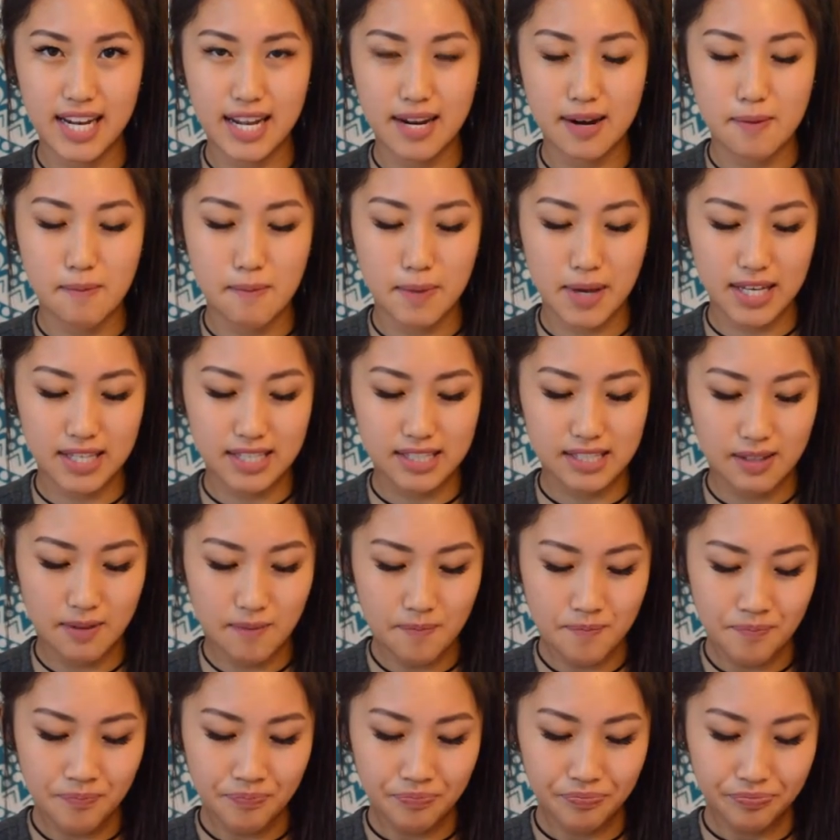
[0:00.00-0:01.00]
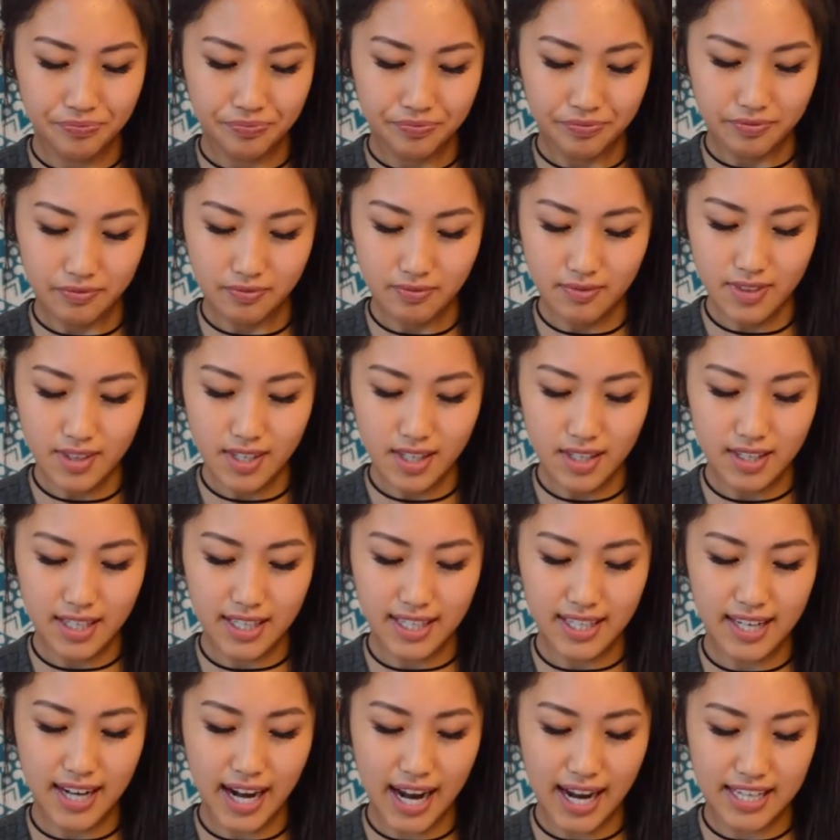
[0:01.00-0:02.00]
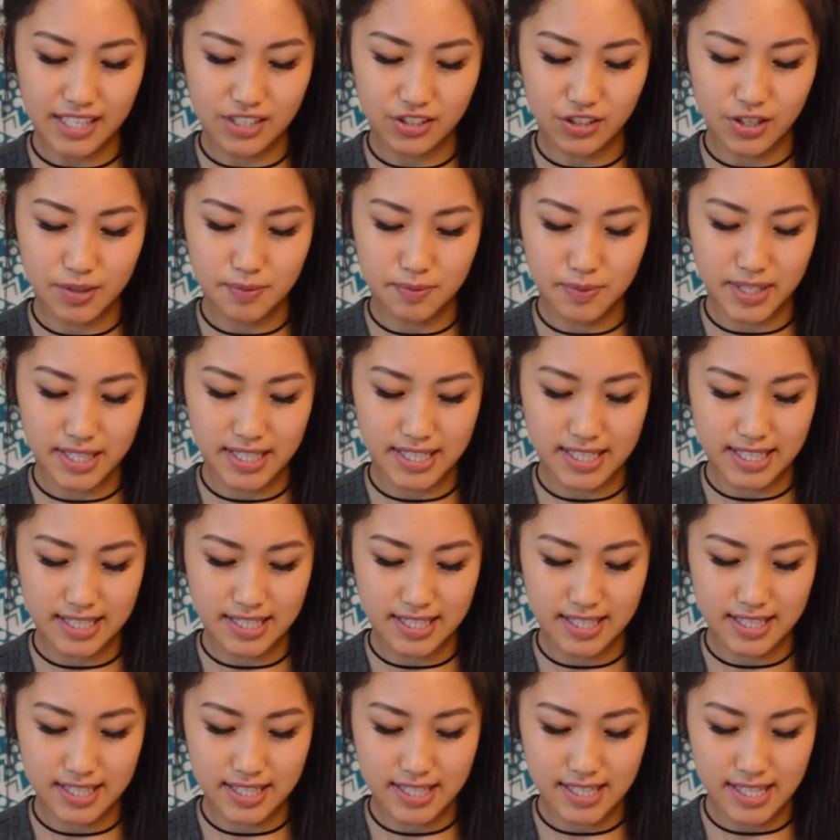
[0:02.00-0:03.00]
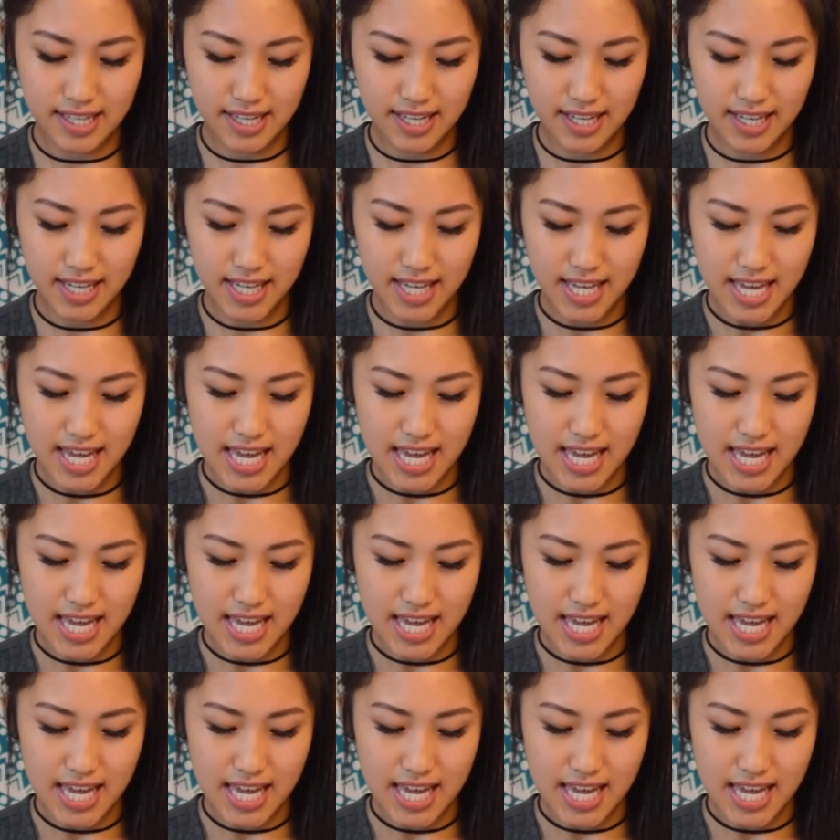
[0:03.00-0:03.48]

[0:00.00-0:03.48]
and it makes like an ice cream consistency.